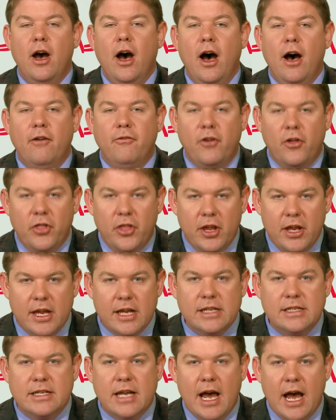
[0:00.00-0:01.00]
of the
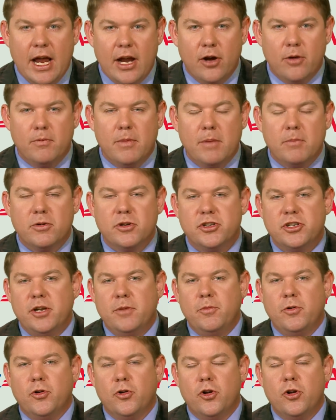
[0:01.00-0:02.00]
entire
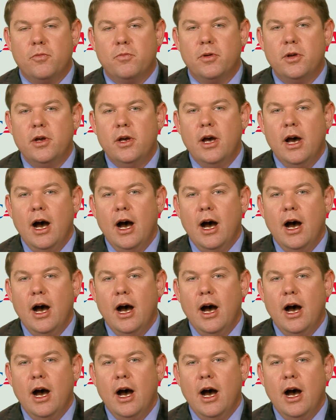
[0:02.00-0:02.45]
membership group.